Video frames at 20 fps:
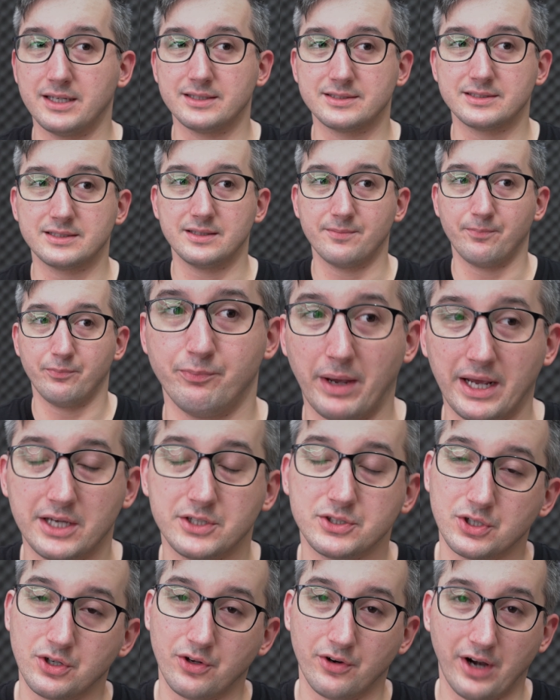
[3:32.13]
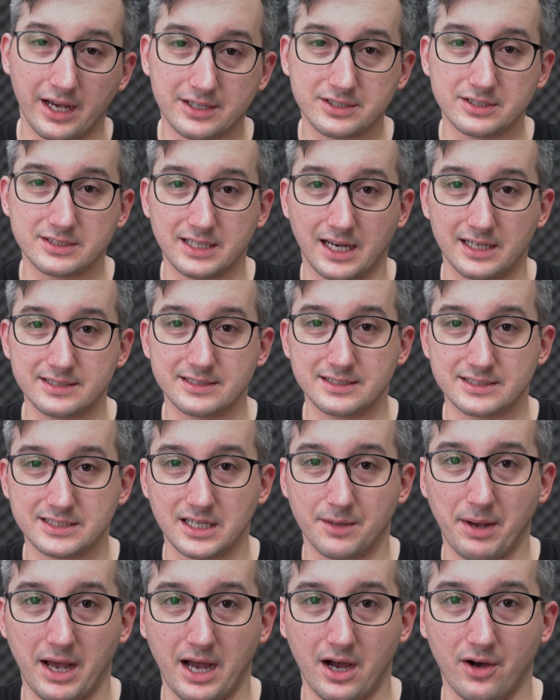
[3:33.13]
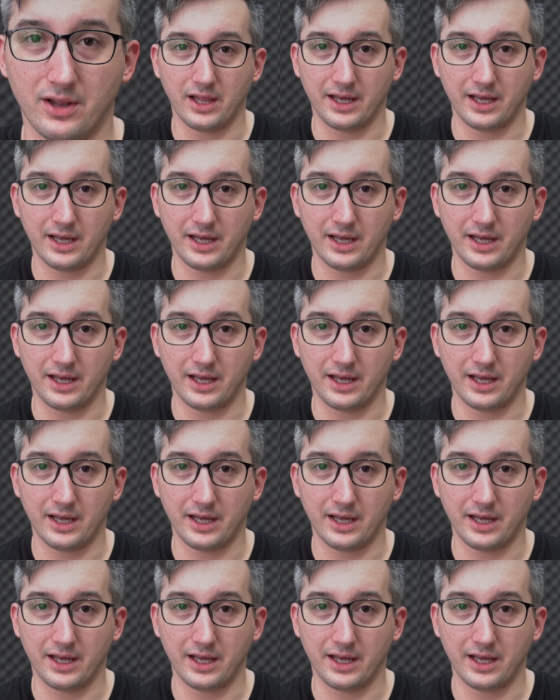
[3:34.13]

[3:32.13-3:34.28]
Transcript: is make sure you're exercising somehow.